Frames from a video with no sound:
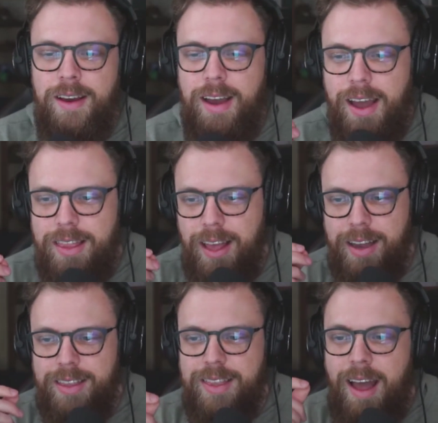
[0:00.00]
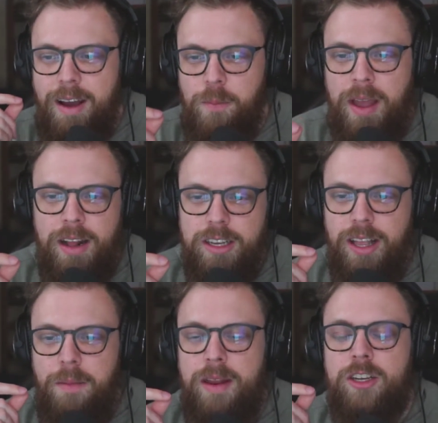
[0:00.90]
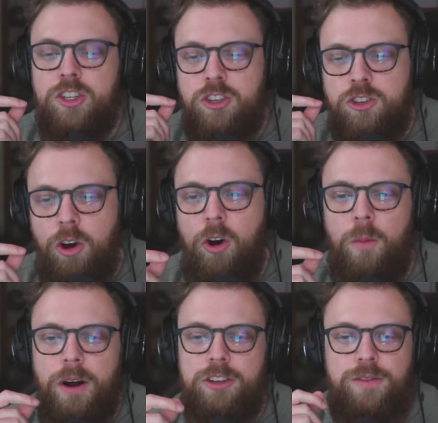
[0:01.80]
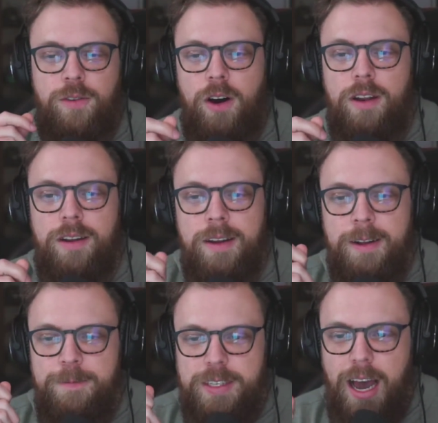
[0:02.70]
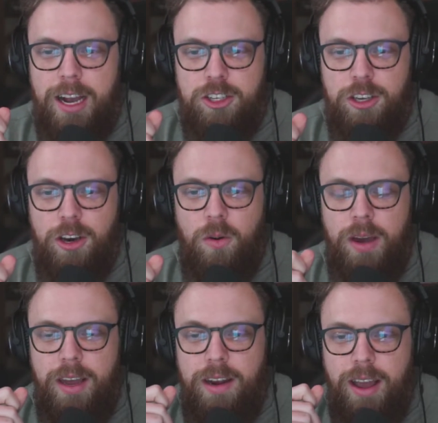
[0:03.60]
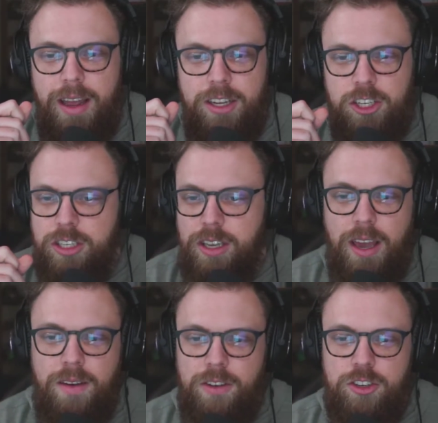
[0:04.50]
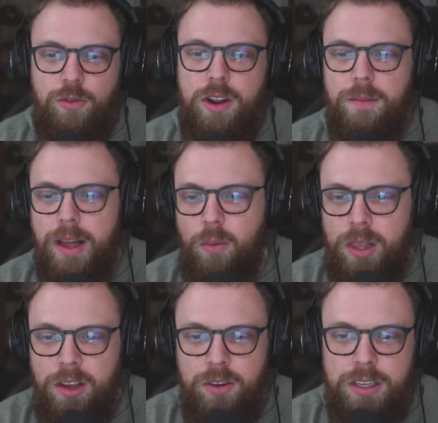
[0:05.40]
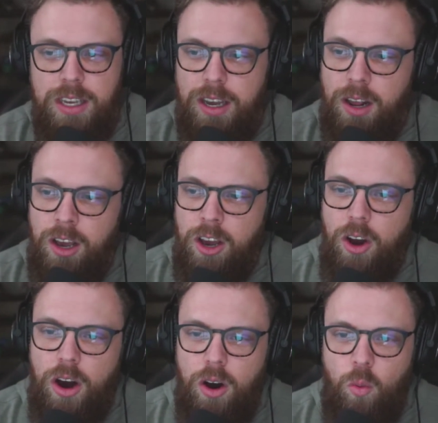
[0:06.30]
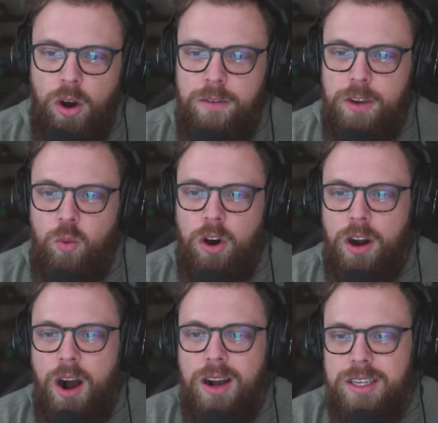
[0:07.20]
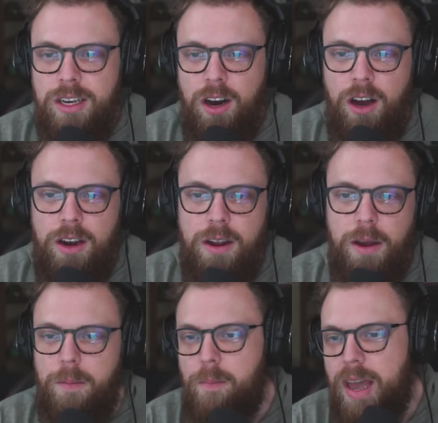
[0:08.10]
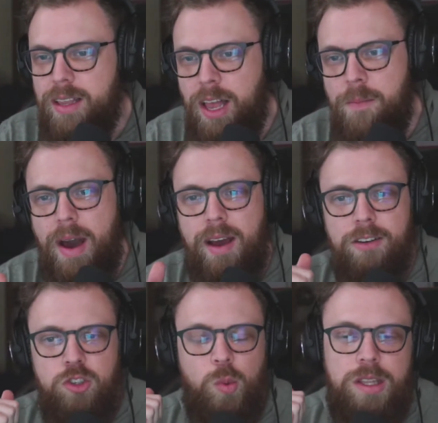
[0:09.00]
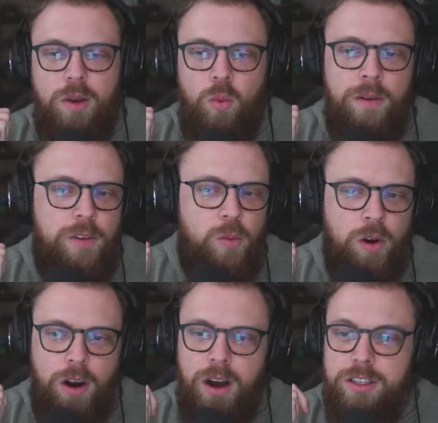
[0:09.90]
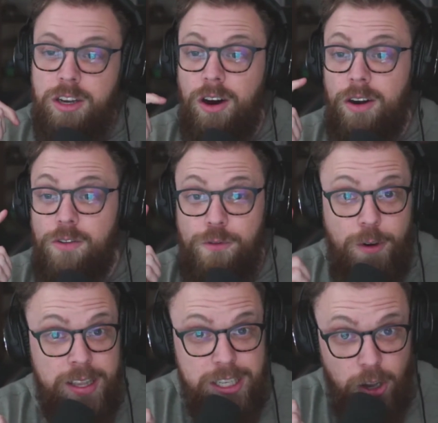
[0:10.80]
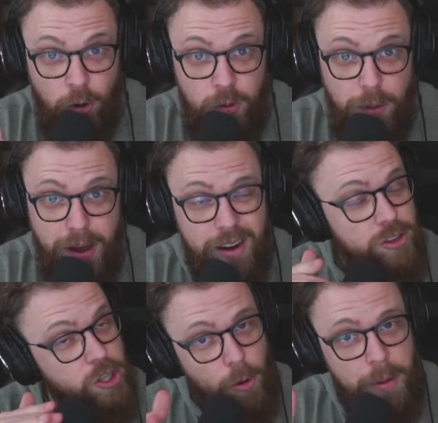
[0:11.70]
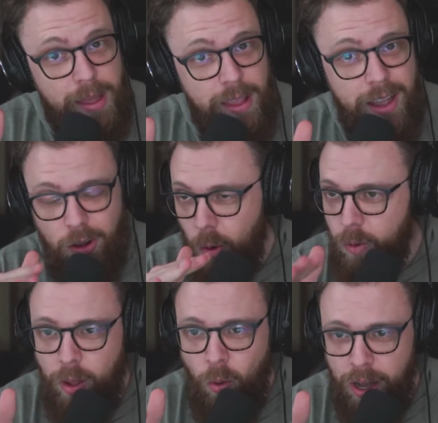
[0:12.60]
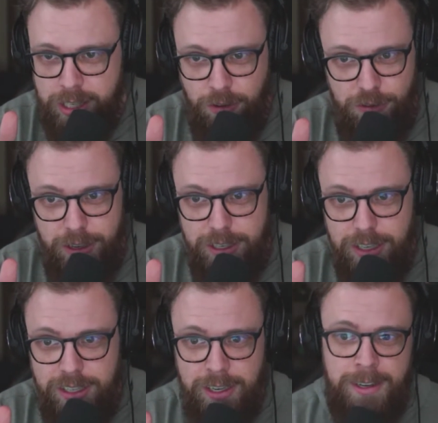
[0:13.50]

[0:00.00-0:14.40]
And like that made it so much fun to actually go in, and it just gave us freedom. Like we literally did 1v1 octagon melee battles. We did 1v1 octagon fence only battles. No melee, only Watson fences.